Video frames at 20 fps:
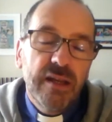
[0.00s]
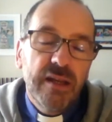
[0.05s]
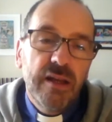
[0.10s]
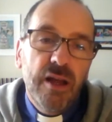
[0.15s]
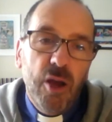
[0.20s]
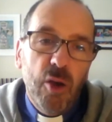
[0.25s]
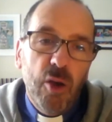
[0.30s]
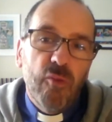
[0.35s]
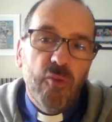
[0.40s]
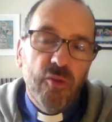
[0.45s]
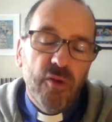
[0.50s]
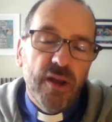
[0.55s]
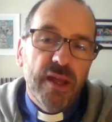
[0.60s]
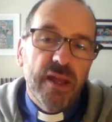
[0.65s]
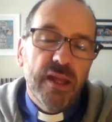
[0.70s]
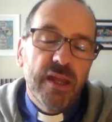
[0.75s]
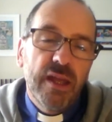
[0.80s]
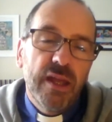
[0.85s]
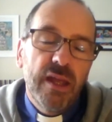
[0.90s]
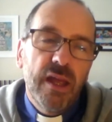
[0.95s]

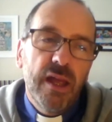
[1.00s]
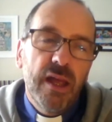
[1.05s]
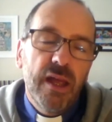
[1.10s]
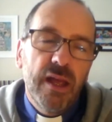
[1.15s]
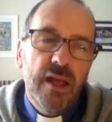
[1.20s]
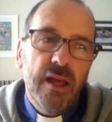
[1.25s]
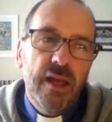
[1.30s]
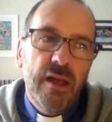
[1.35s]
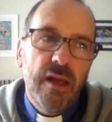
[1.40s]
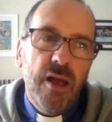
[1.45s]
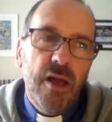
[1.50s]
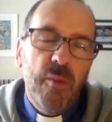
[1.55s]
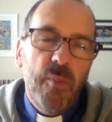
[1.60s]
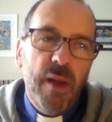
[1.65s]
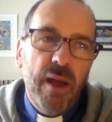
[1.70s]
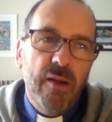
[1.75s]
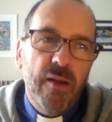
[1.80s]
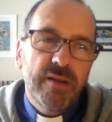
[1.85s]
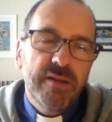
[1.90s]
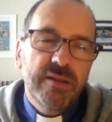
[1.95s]
hopefully,
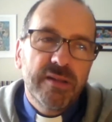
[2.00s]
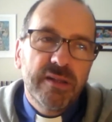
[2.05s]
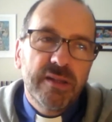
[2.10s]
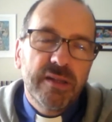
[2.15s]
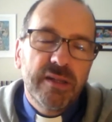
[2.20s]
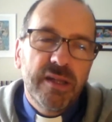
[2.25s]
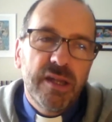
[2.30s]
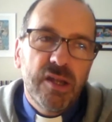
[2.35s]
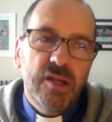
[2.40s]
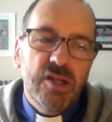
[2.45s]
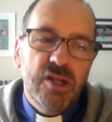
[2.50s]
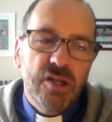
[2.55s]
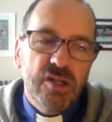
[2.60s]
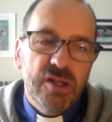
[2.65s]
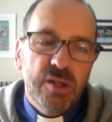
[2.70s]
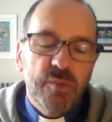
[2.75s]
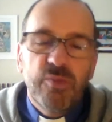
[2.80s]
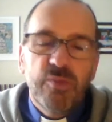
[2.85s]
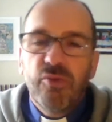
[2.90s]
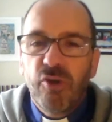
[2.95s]
about the issues
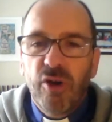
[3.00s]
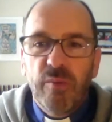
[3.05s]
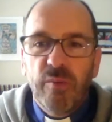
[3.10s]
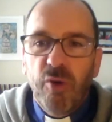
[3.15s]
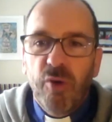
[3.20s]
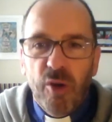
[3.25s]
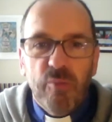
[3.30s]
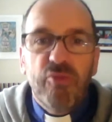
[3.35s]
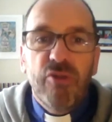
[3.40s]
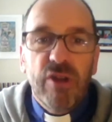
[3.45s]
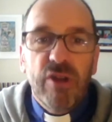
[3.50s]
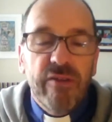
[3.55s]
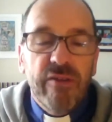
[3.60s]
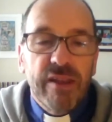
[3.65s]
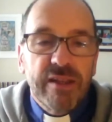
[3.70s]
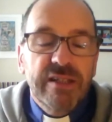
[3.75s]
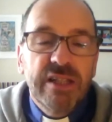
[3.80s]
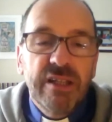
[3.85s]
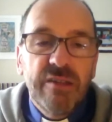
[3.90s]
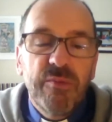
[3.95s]
that might
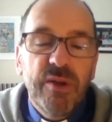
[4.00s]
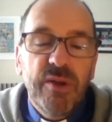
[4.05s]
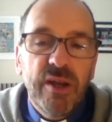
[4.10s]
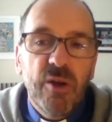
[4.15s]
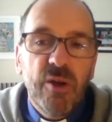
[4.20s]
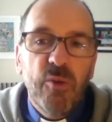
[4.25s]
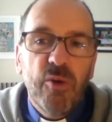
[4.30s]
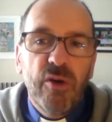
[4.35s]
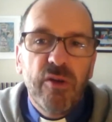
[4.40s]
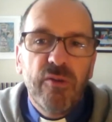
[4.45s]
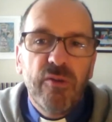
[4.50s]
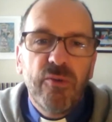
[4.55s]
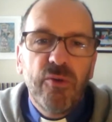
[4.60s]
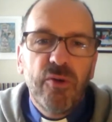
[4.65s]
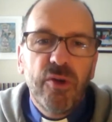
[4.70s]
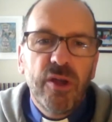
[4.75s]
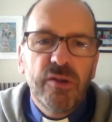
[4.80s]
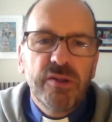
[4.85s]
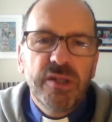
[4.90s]
previously have been a worry for you.